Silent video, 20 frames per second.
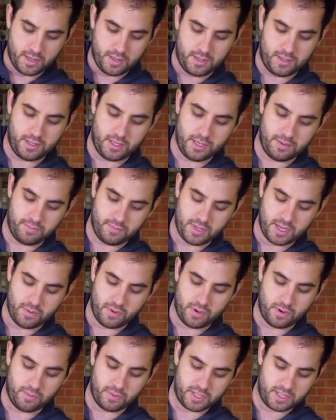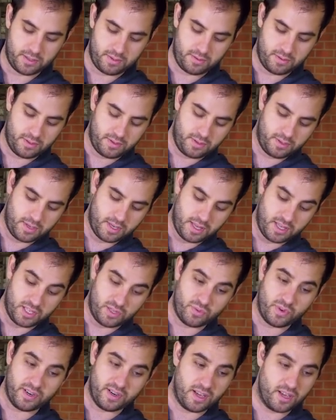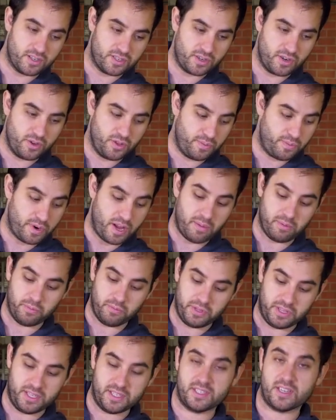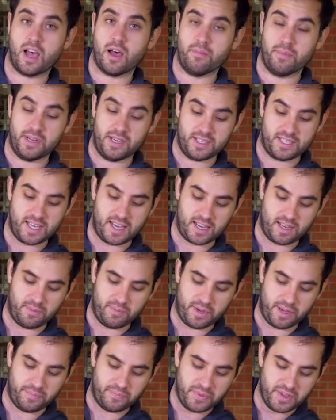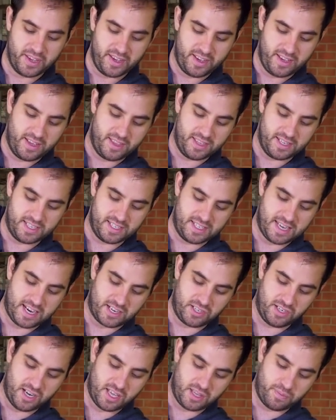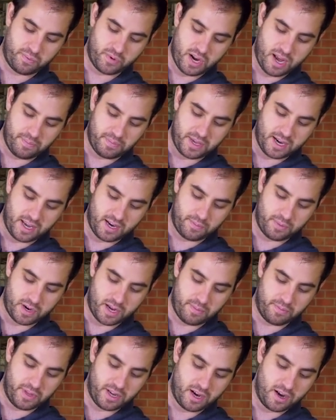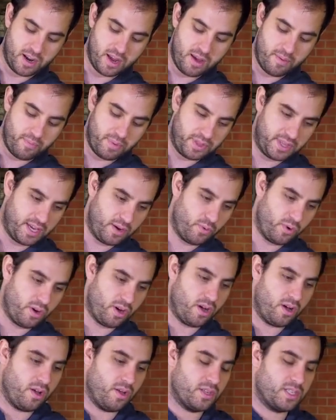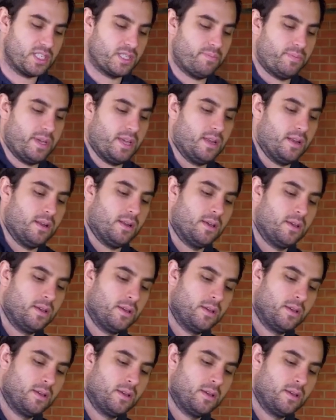See, that one almost, this one I'll show you the problem with this hub in a second, but this is actually not the prop that had a problem there, but they will all spin.